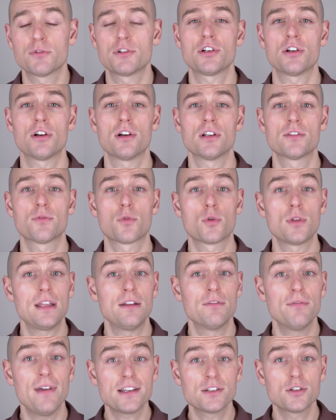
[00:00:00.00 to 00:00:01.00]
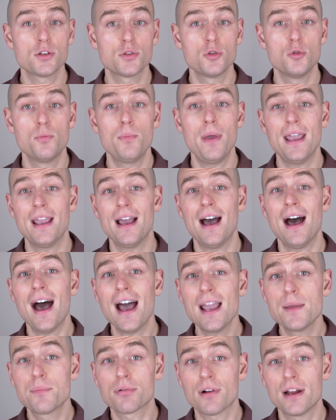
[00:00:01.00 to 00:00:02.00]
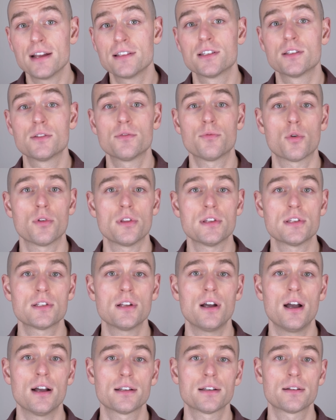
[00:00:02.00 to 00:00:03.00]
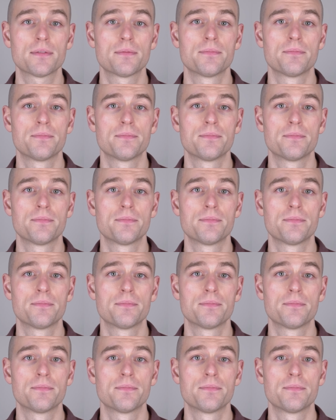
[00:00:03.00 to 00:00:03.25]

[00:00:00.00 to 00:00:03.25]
returns for the investors who pay high prices for the stock.